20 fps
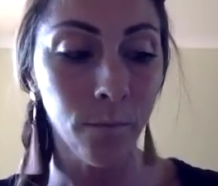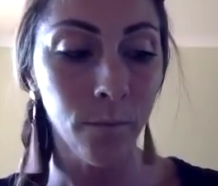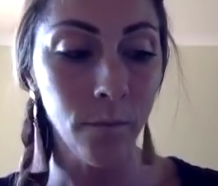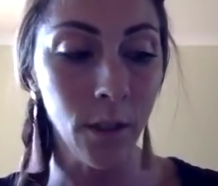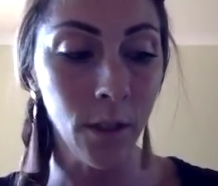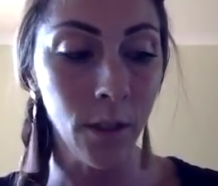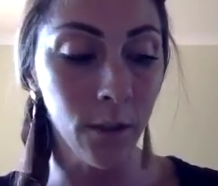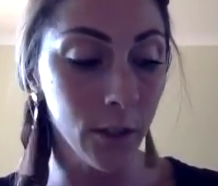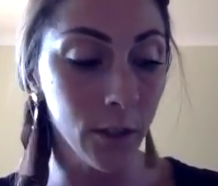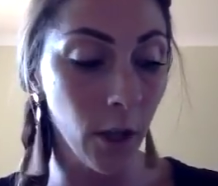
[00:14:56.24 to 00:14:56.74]

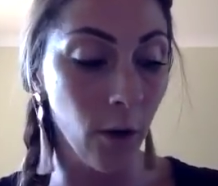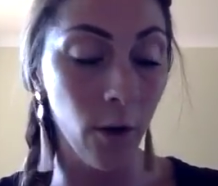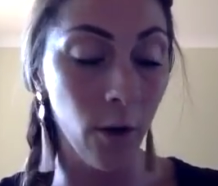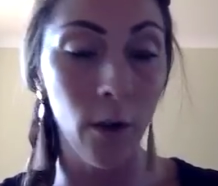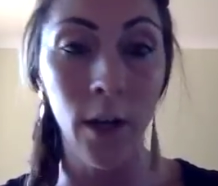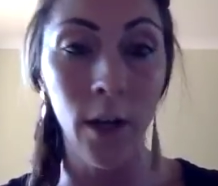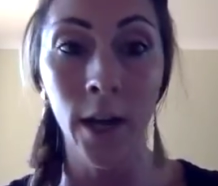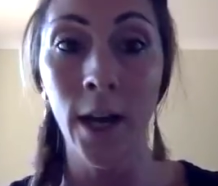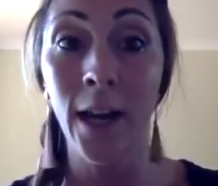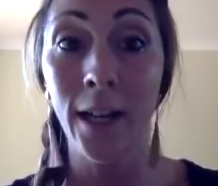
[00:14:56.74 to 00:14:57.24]
So
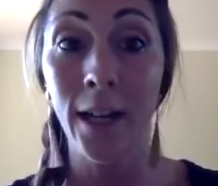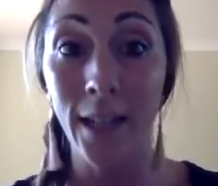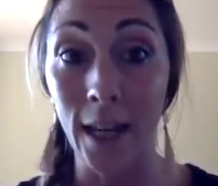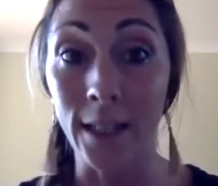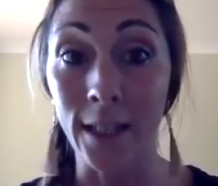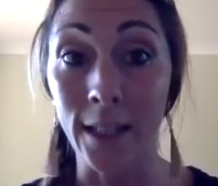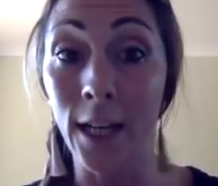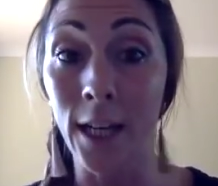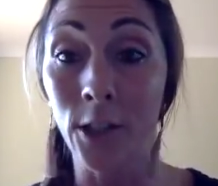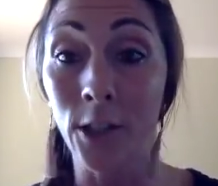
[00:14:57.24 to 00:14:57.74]

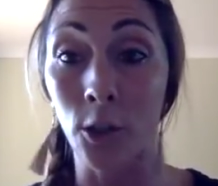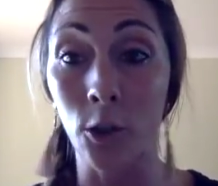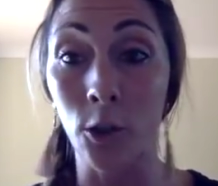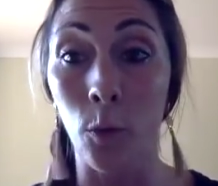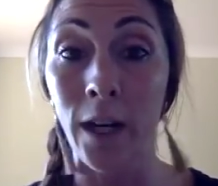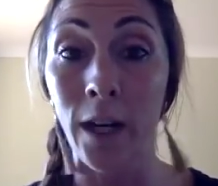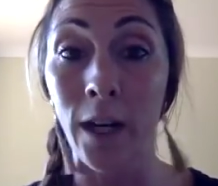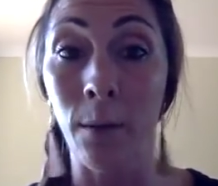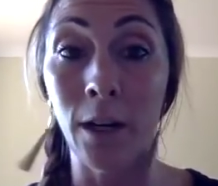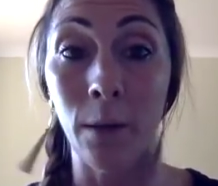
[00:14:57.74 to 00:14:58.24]
yeah, 10 to
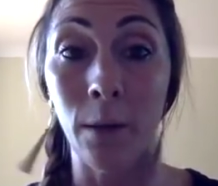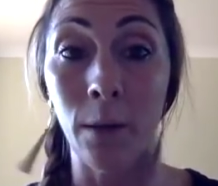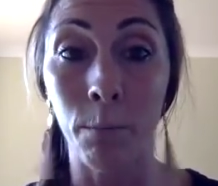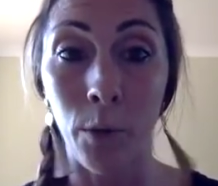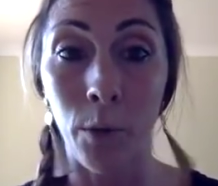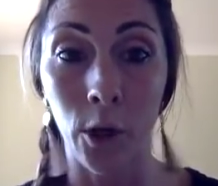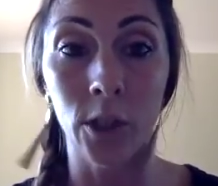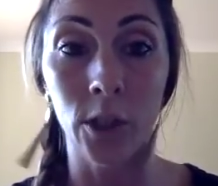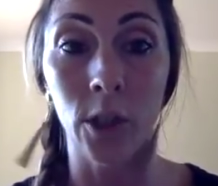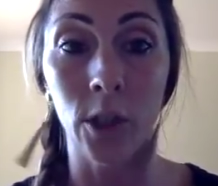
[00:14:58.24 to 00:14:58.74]
20 minute
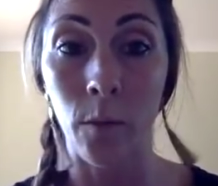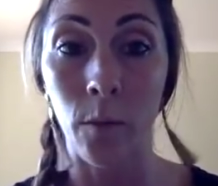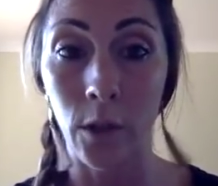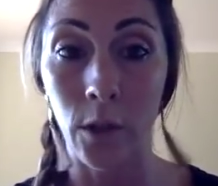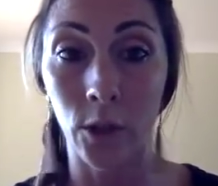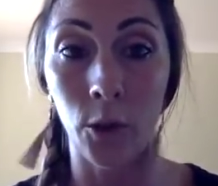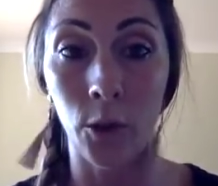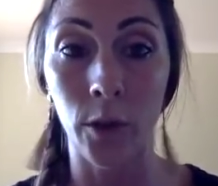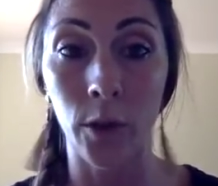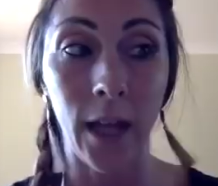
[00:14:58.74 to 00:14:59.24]
bursts I
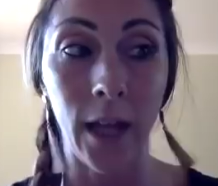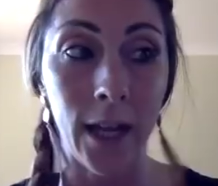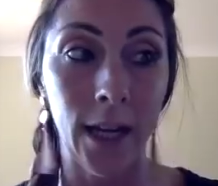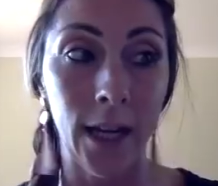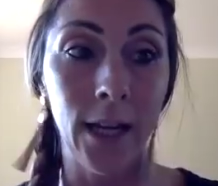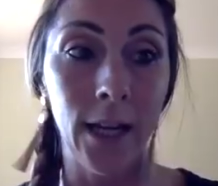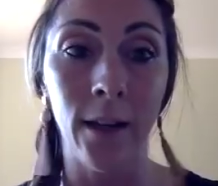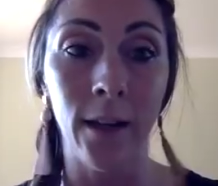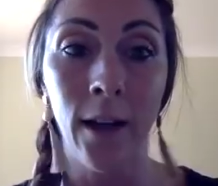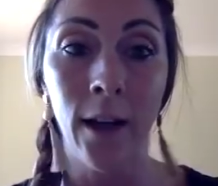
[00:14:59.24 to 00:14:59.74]
would do that
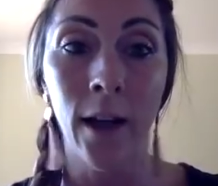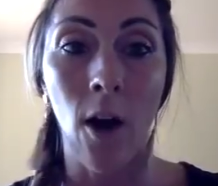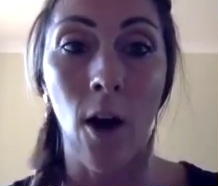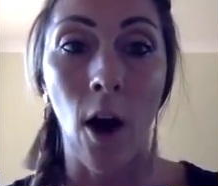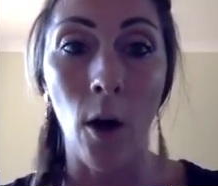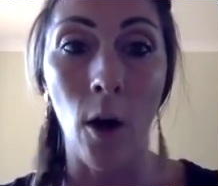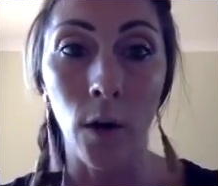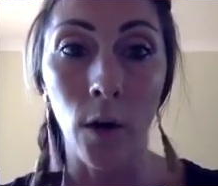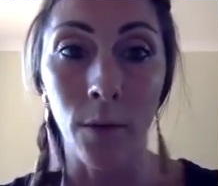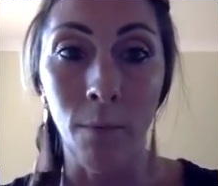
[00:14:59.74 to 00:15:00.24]
in.
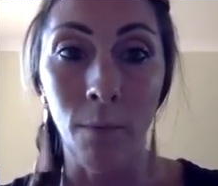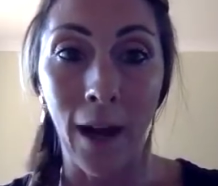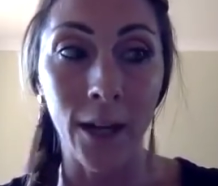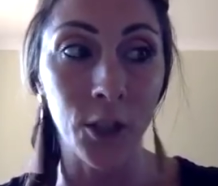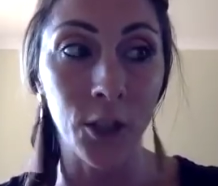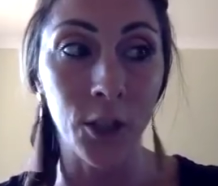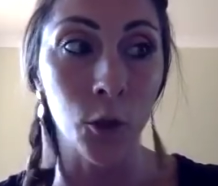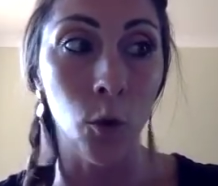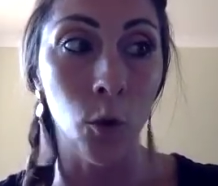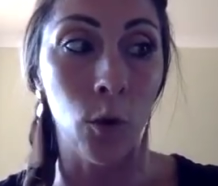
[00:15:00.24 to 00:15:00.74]
I would make
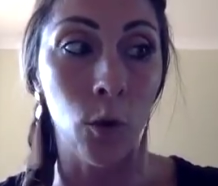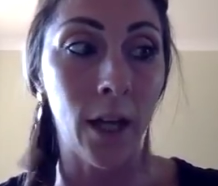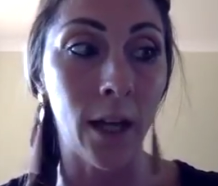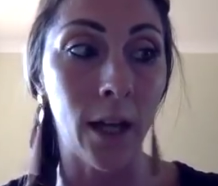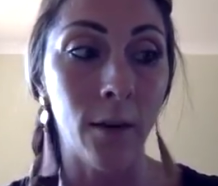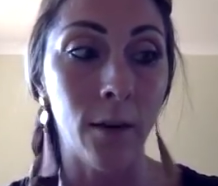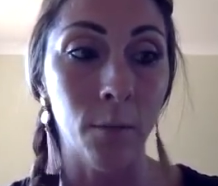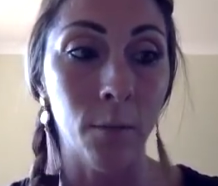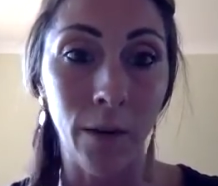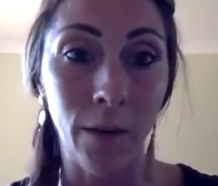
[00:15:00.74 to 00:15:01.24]
sure
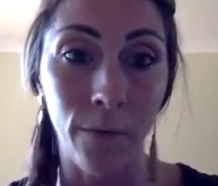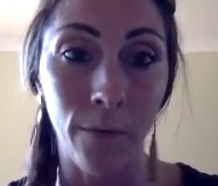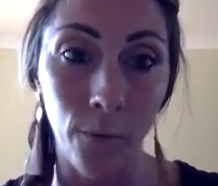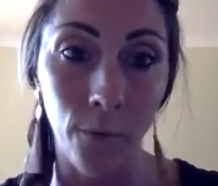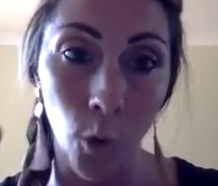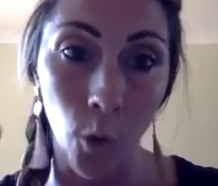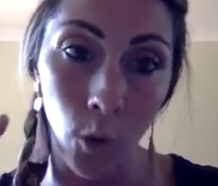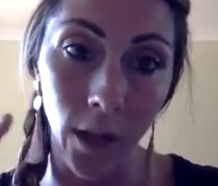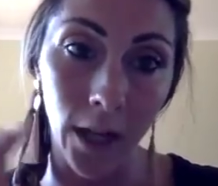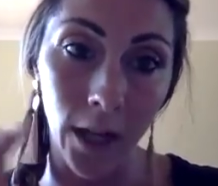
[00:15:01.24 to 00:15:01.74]
that
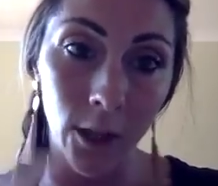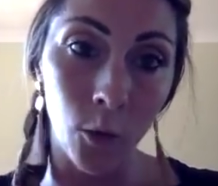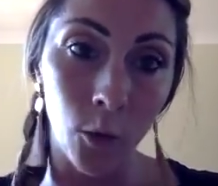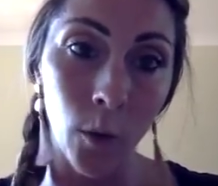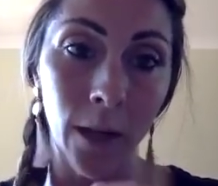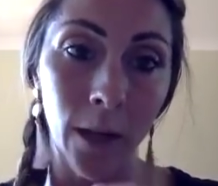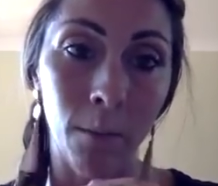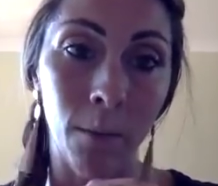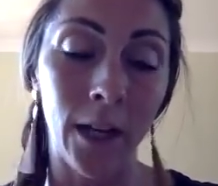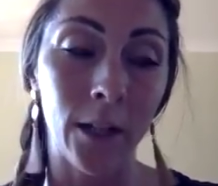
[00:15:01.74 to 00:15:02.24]
before that
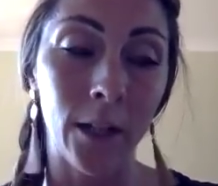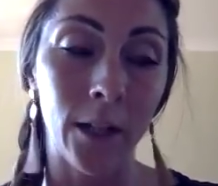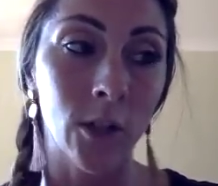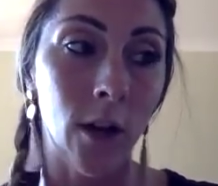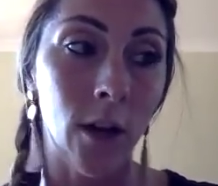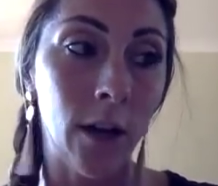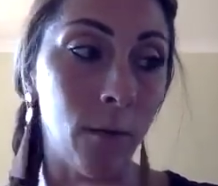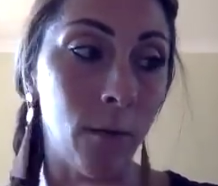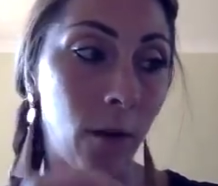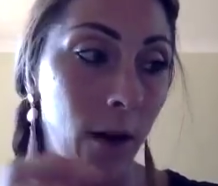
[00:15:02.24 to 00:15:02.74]
20 minutes
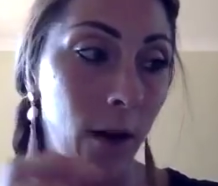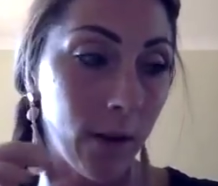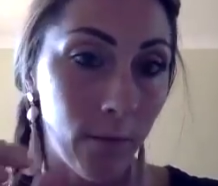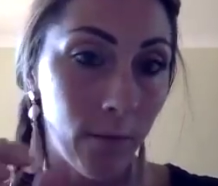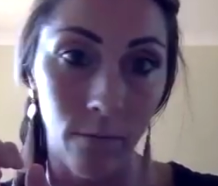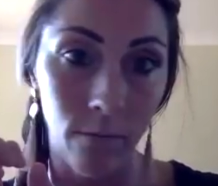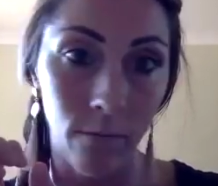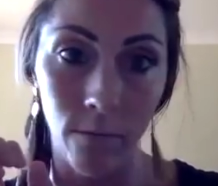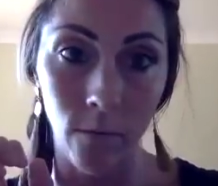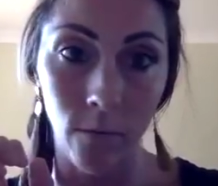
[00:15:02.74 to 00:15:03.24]
I
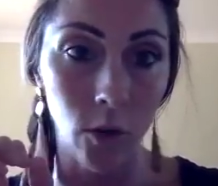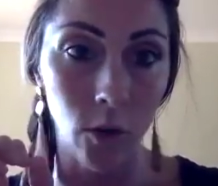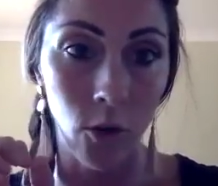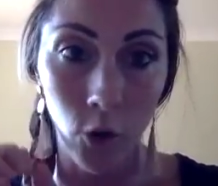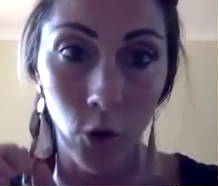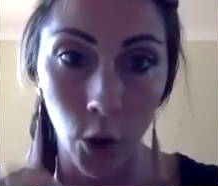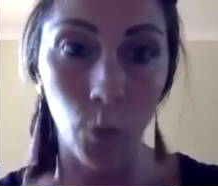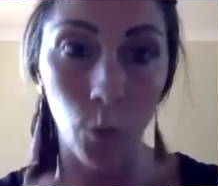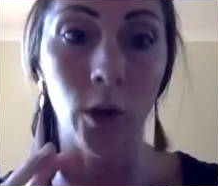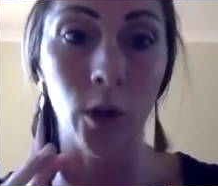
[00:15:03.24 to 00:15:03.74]

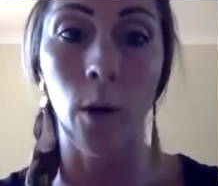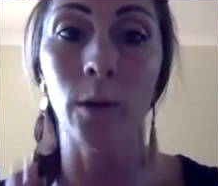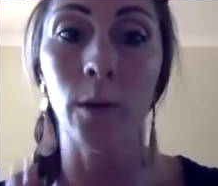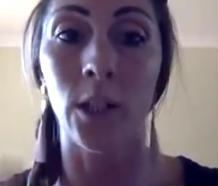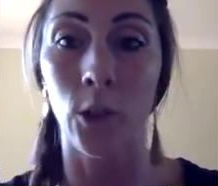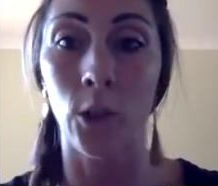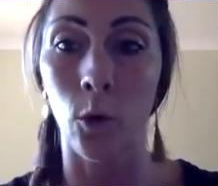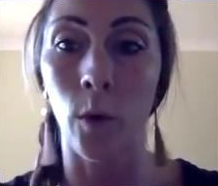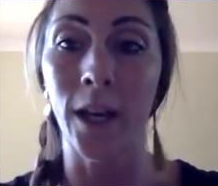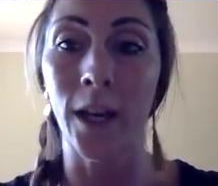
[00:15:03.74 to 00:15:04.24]
knew what I was
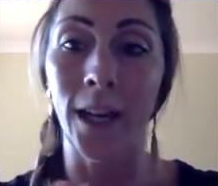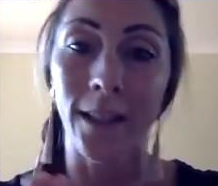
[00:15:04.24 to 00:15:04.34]
doing, and